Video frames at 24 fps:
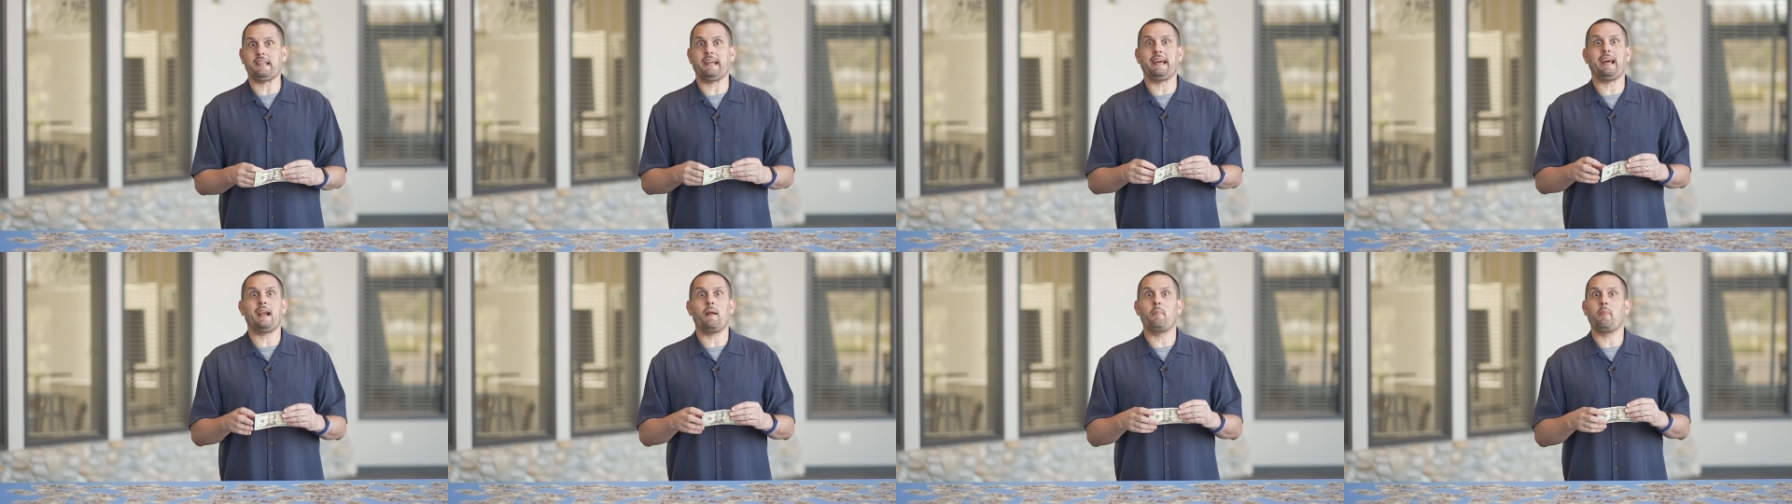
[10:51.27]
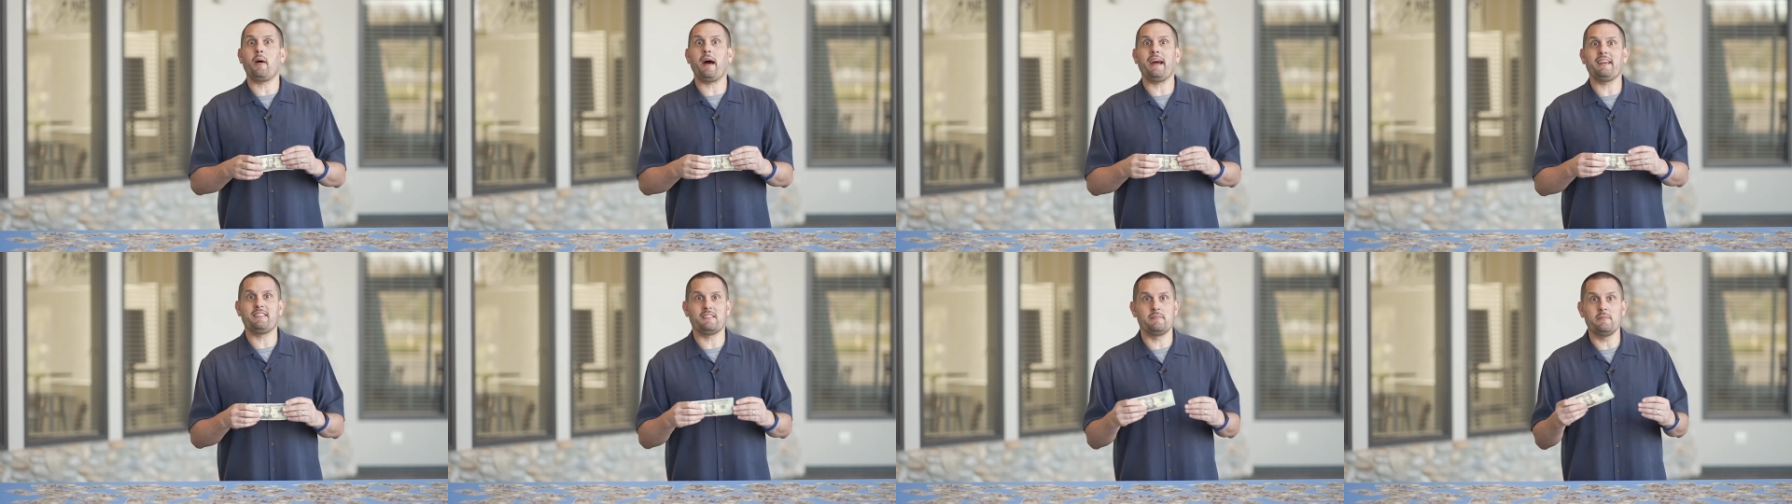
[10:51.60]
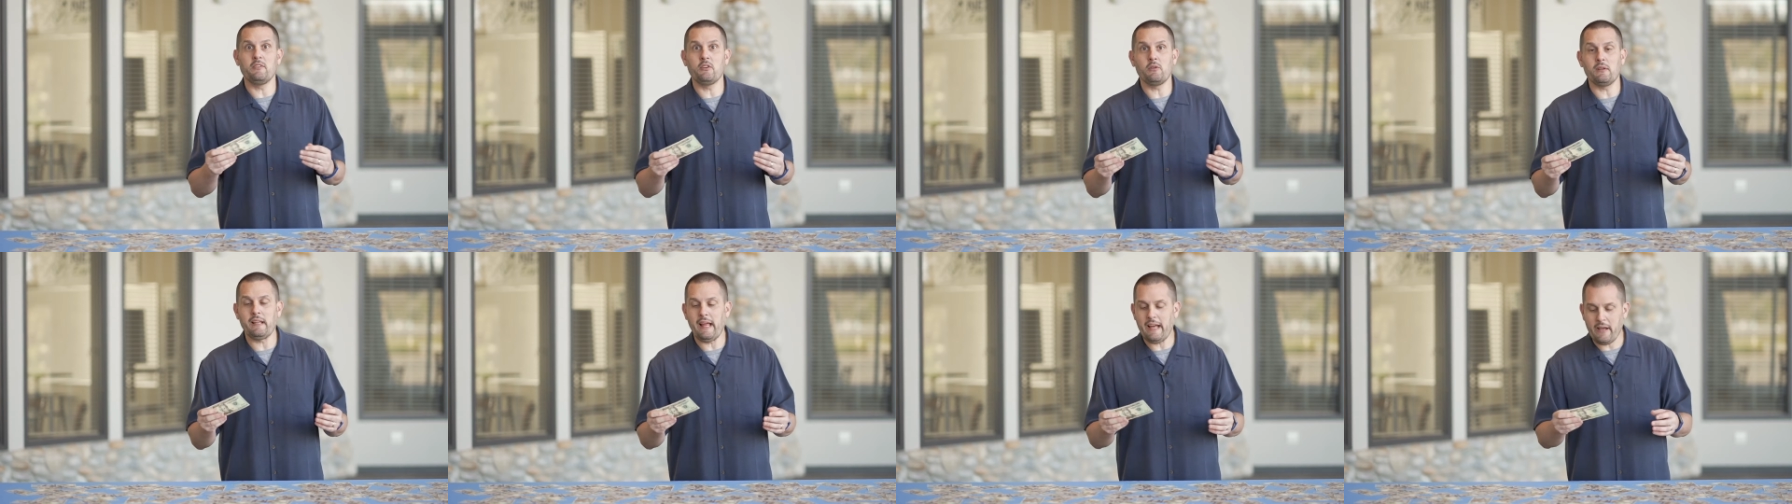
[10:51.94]
I got to buy some
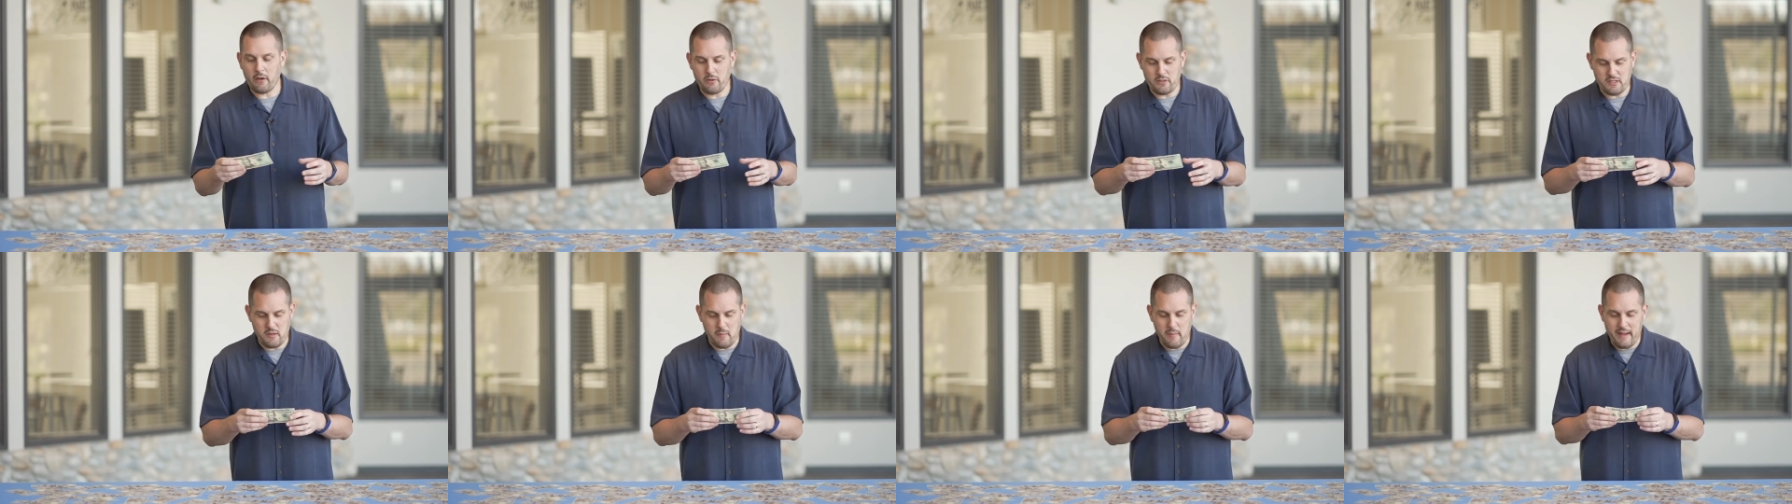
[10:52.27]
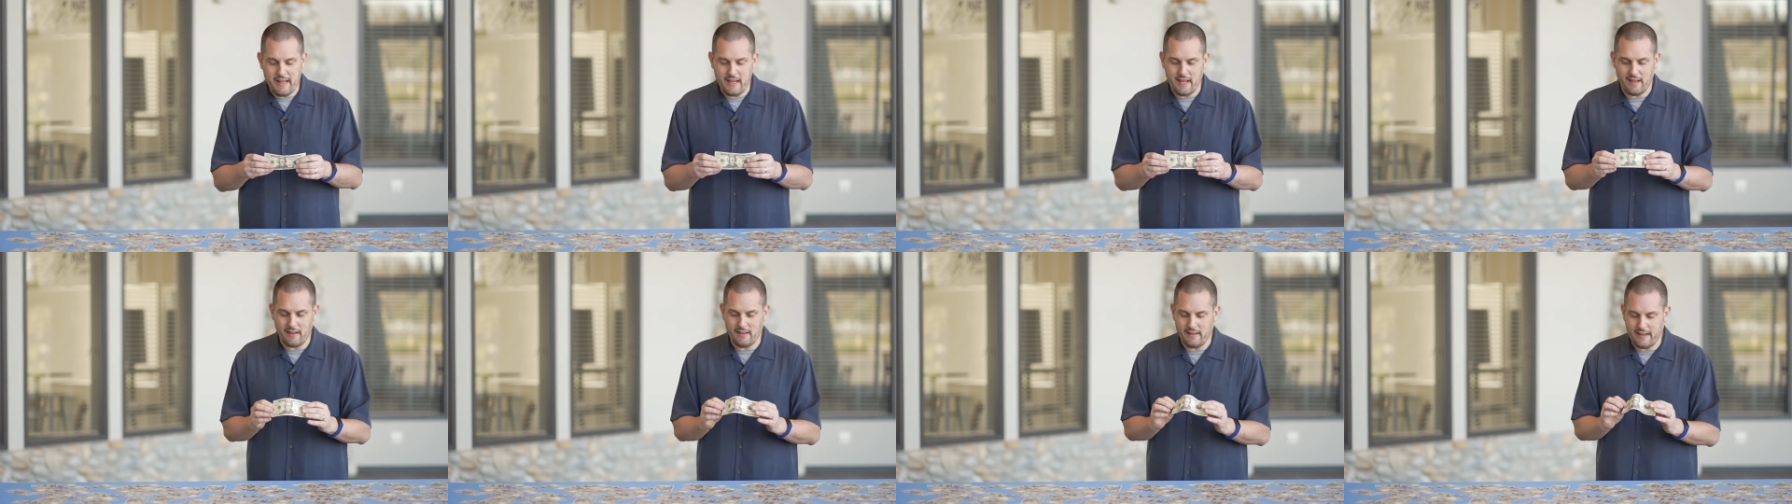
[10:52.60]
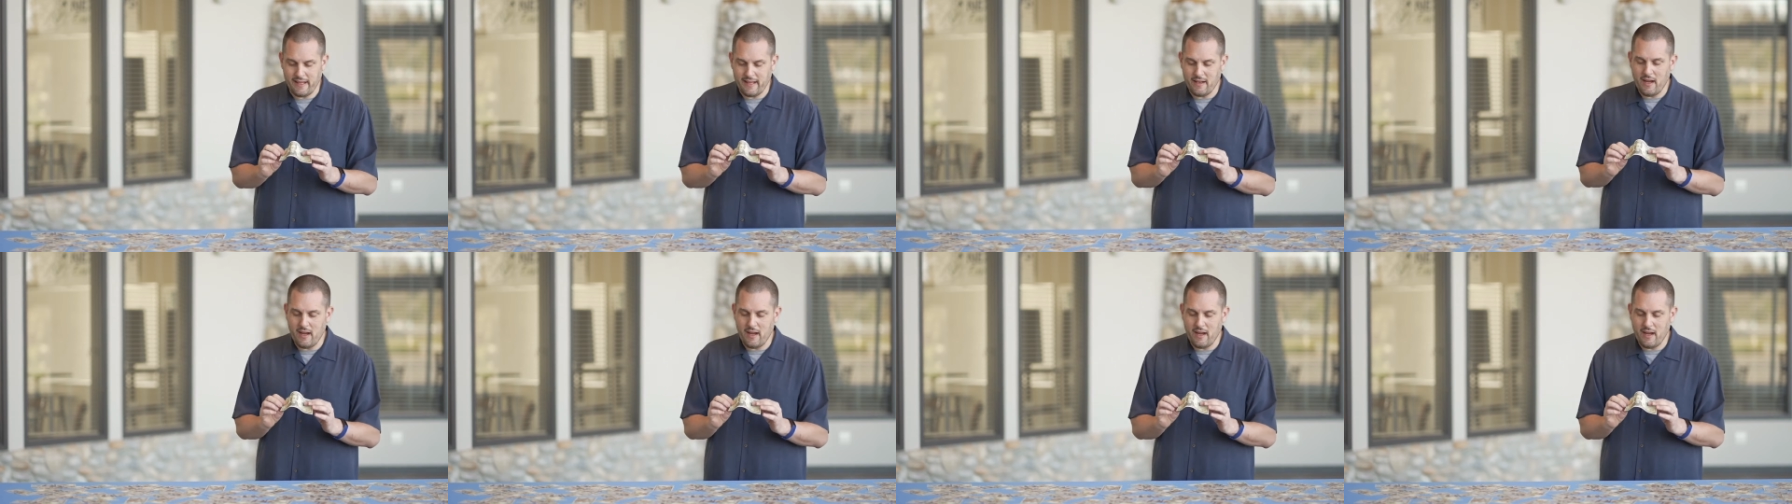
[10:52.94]
new Legos immediately.